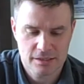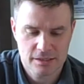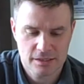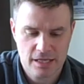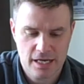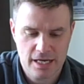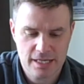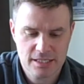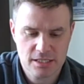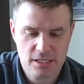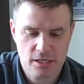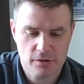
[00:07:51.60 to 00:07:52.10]

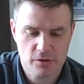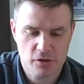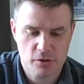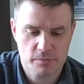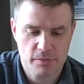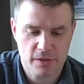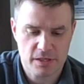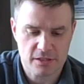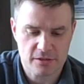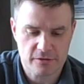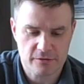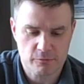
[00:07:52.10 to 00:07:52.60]
I tell him the
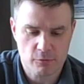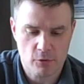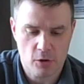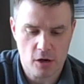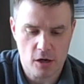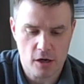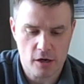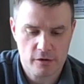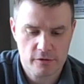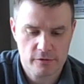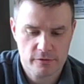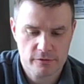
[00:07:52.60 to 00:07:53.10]
best
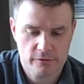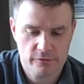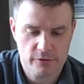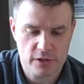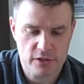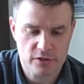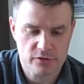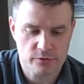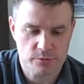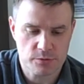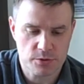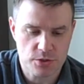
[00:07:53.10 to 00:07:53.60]
raw, fresh
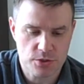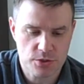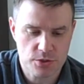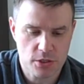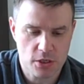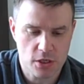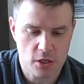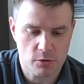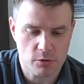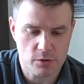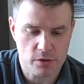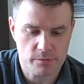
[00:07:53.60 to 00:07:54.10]
from the
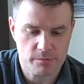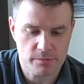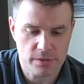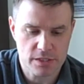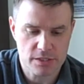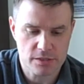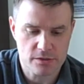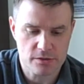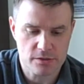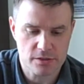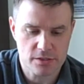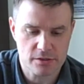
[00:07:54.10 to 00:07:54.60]
show, the
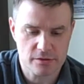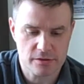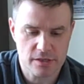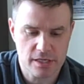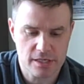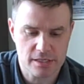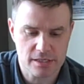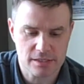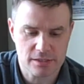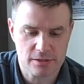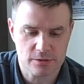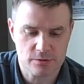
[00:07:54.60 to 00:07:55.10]
muscle still
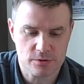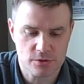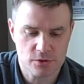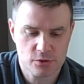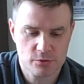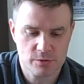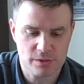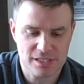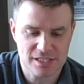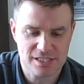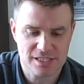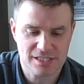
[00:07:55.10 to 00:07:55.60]
has a little
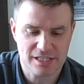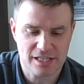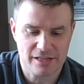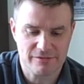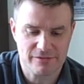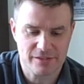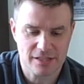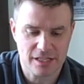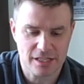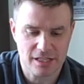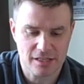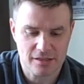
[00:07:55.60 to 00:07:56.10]
twitch
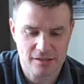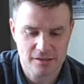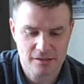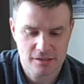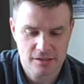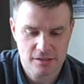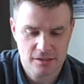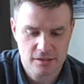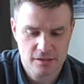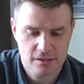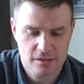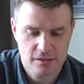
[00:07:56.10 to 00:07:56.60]
left in it.
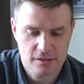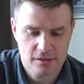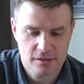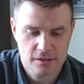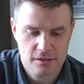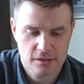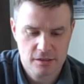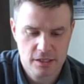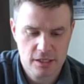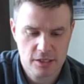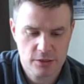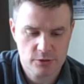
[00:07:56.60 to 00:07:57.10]

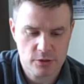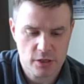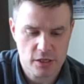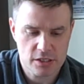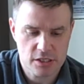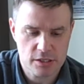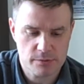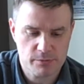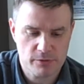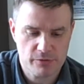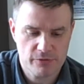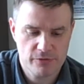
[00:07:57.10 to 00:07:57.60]
He
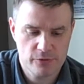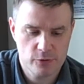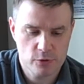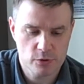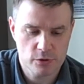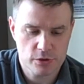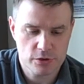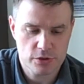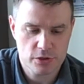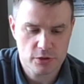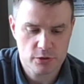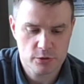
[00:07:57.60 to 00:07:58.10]
draws up a
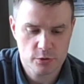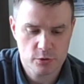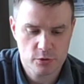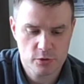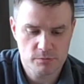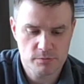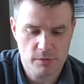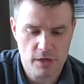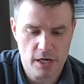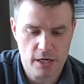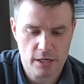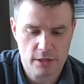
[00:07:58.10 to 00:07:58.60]
foolish, crude
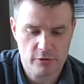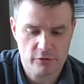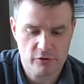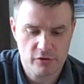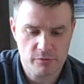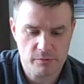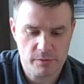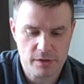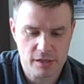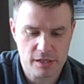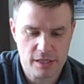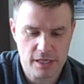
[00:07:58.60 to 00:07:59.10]
mockery of
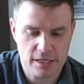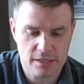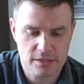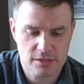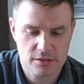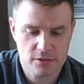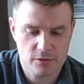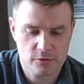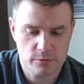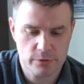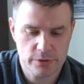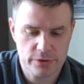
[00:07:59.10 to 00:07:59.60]
my last
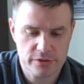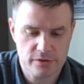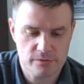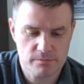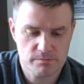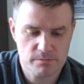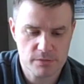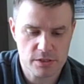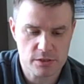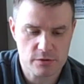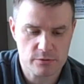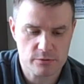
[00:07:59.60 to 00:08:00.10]
two weeks of
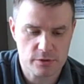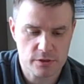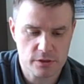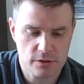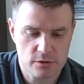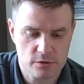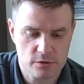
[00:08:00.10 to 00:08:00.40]
misery and